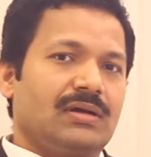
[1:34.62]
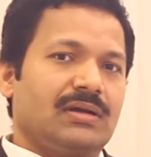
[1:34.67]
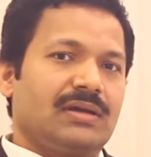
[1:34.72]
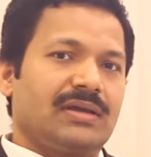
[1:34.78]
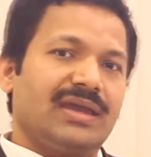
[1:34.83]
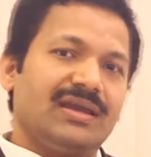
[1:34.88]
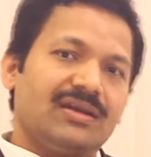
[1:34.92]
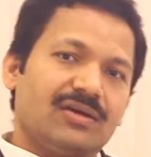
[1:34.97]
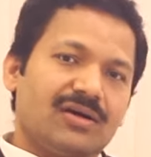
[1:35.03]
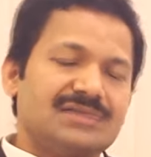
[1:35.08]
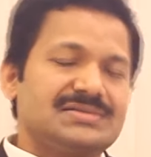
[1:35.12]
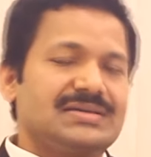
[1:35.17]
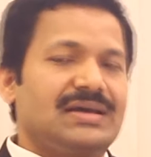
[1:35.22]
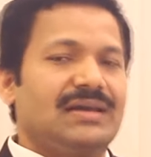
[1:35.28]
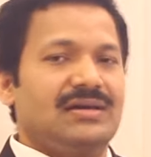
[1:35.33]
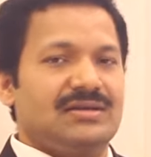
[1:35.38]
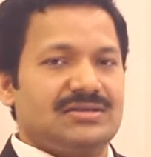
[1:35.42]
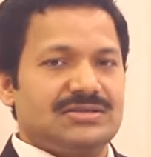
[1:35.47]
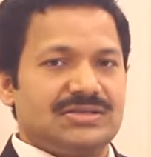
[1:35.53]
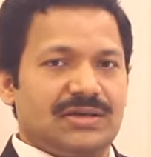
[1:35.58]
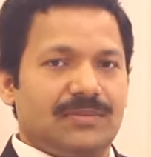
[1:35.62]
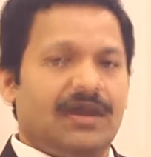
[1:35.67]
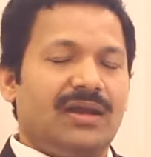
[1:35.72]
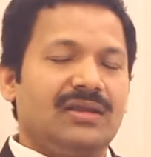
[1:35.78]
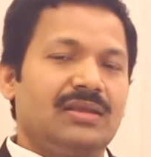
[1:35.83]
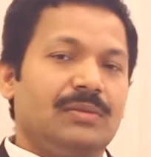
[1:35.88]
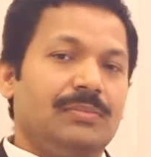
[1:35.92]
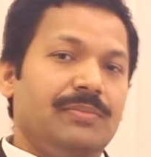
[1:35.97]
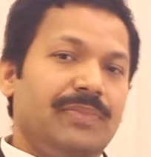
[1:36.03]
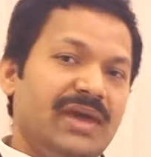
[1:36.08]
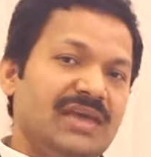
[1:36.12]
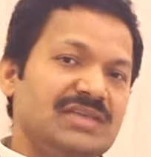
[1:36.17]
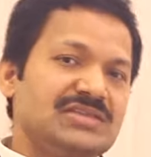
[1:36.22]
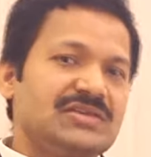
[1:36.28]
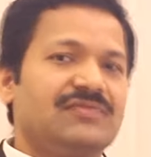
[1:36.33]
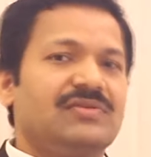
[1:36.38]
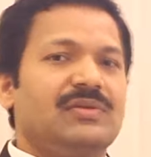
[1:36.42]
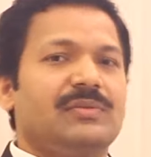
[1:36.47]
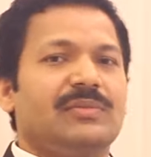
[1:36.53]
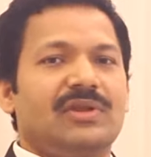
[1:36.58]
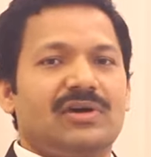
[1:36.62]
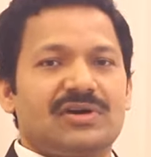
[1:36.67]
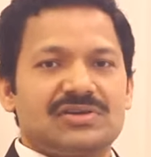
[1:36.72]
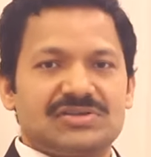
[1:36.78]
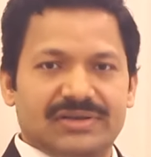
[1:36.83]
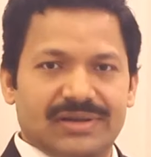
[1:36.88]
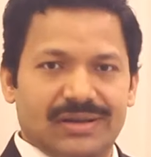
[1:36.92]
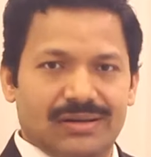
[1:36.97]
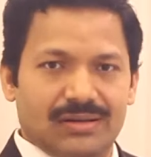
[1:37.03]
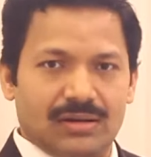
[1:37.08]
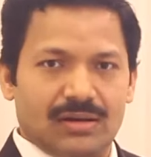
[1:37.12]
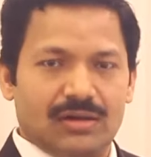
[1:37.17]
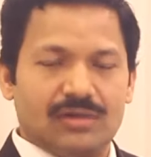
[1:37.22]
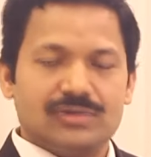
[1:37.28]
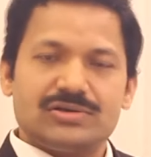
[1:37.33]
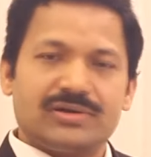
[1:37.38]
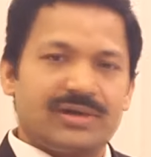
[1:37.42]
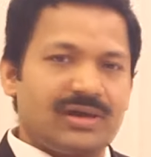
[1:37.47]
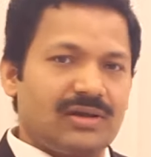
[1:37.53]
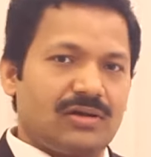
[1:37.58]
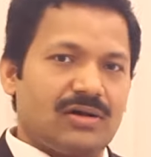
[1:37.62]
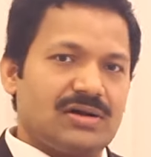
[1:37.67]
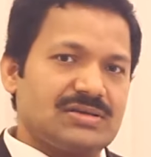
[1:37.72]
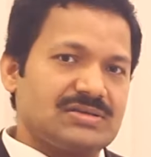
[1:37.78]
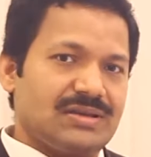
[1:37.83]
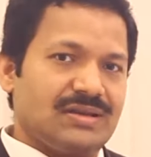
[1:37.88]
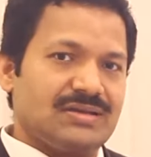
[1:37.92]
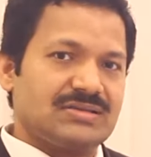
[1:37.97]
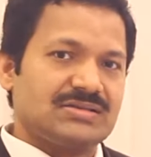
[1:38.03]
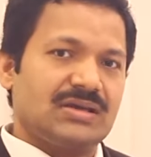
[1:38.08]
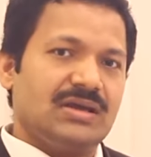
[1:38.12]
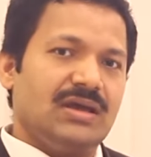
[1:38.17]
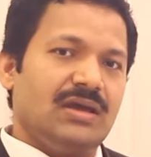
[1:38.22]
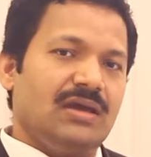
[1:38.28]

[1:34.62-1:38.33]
can cause allergy and the base of the minoxidil also can cause allergy.